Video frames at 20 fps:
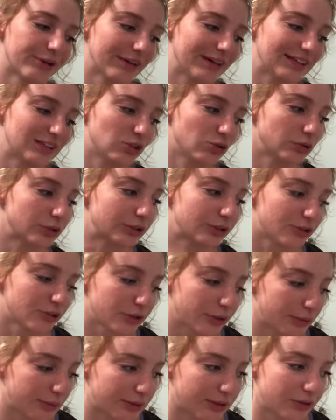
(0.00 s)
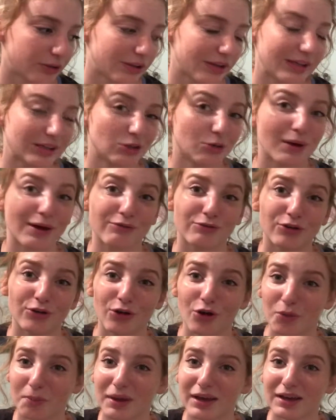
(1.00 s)
like you literally want to look like you have
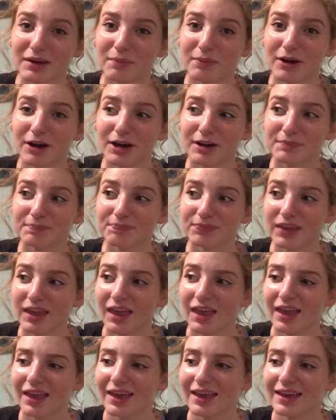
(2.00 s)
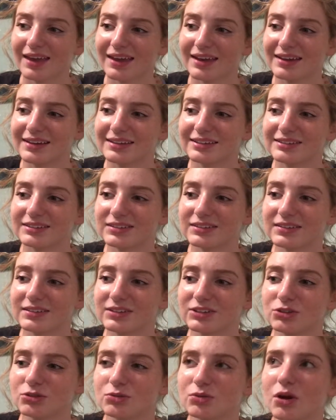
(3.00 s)
no makeup on and
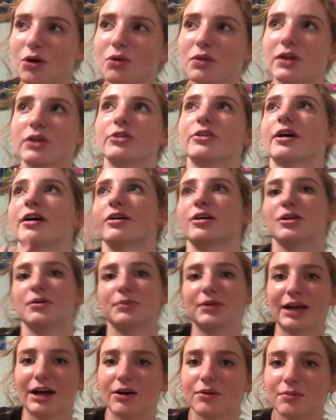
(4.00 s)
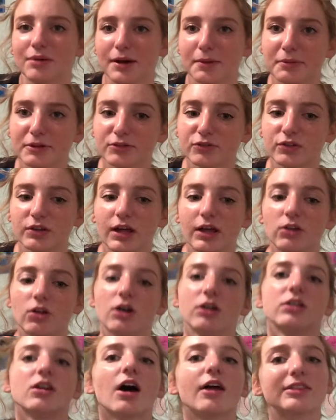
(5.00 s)
you know that you're not going to be out in public for that
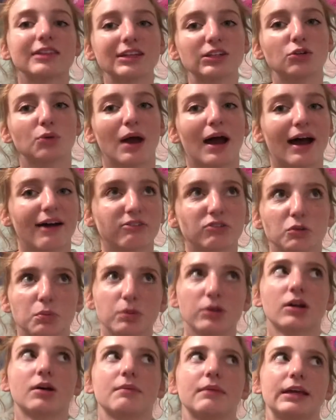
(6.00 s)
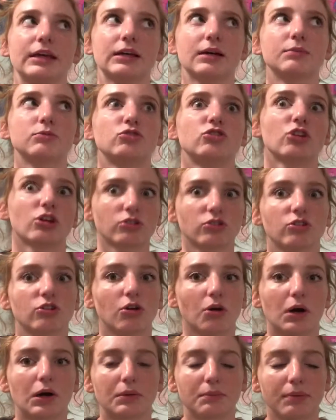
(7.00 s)
long. Not that you have to put on makeup just to
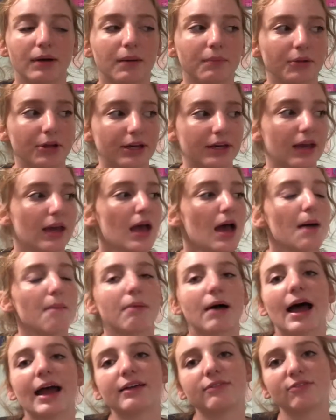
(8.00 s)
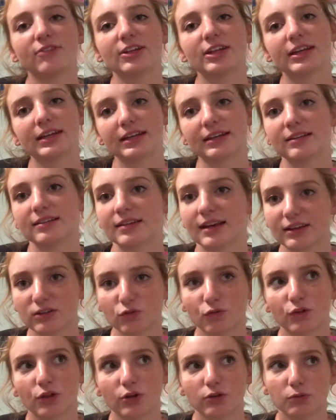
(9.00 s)
go out in public, but I feel like it's nice
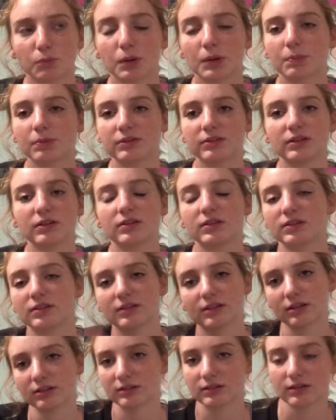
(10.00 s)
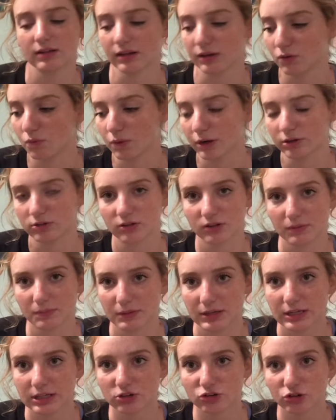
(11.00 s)
for those purposes. It's nice to like wear to the
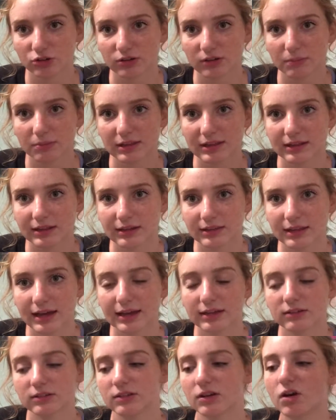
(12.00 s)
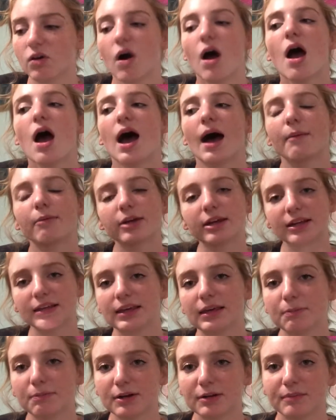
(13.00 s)
beach or something like that, so I'm going to
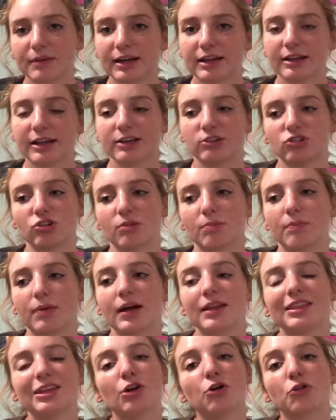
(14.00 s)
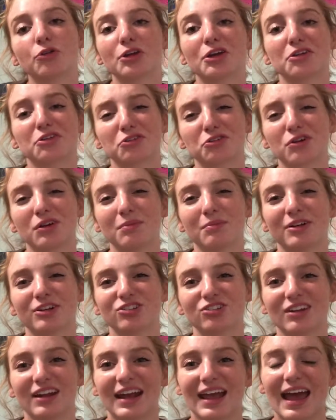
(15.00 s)
keep it in my collection. But the only other cream
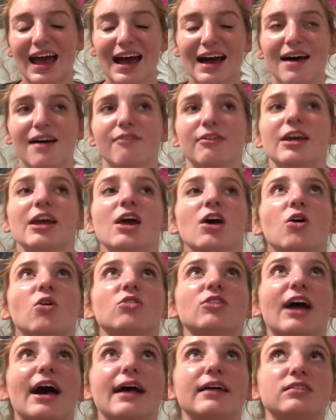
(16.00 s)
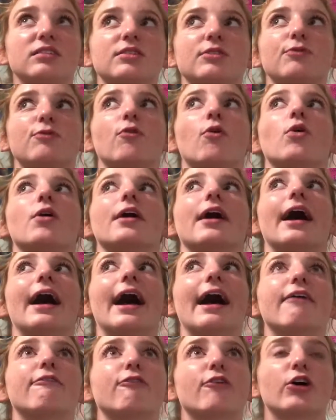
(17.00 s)
blush that I have lasts
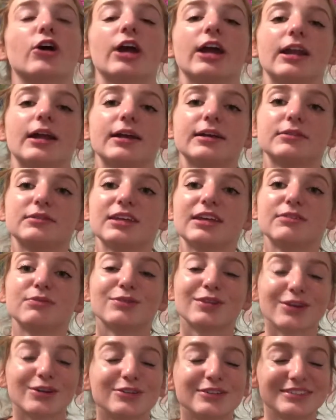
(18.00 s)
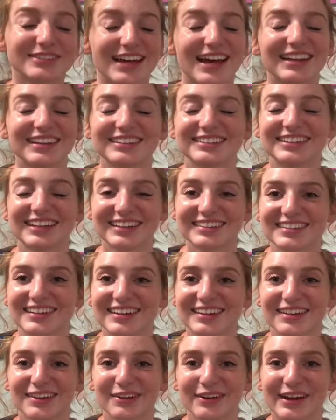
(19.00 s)
forever, and I'm so sad that you guys
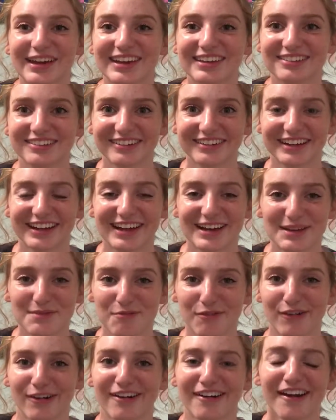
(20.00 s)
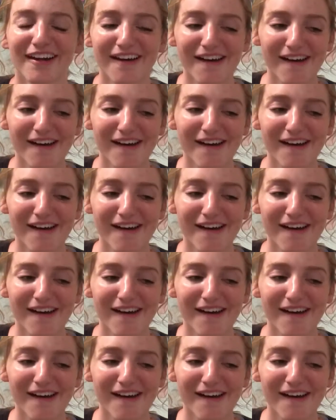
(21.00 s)
can't get your hands on it anymore,